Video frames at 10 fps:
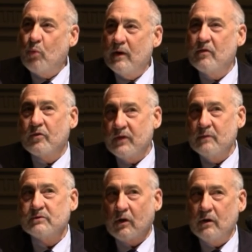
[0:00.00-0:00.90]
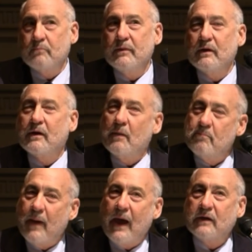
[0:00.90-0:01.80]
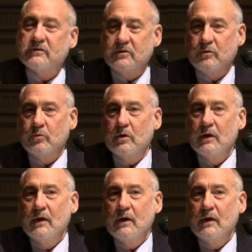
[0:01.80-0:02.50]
one of the themes I'm going to be, come back to.